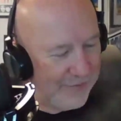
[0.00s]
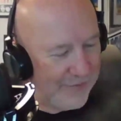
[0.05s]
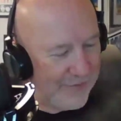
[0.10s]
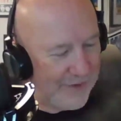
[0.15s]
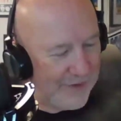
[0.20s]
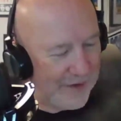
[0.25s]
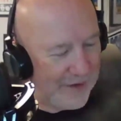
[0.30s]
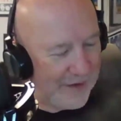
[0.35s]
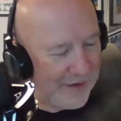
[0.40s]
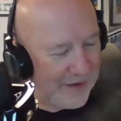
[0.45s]

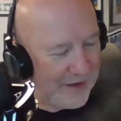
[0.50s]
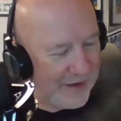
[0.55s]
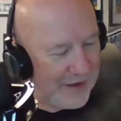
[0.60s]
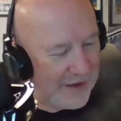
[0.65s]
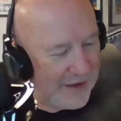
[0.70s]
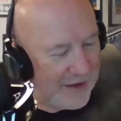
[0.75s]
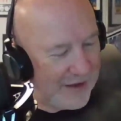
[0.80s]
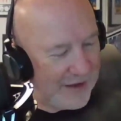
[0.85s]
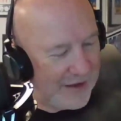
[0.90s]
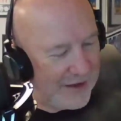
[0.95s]

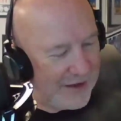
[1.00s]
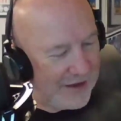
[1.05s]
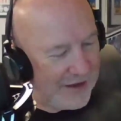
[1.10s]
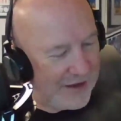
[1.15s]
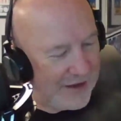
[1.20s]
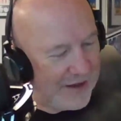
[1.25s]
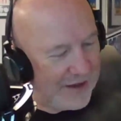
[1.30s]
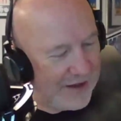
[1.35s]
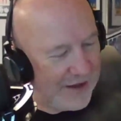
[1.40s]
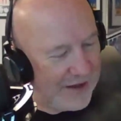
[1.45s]

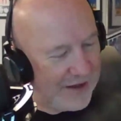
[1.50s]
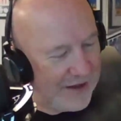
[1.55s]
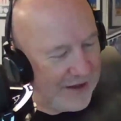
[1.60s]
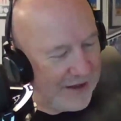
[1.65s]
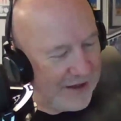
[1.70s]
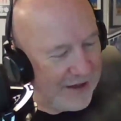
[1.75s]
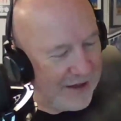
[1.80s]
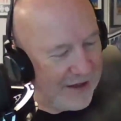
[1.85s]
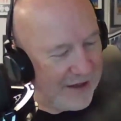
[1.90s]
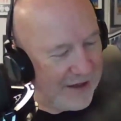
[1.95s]

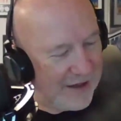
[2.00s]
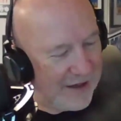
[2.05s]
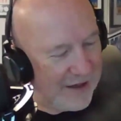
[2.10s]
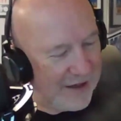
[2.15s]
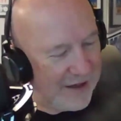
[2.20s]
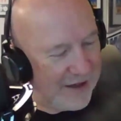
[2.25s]
Nobody speaks.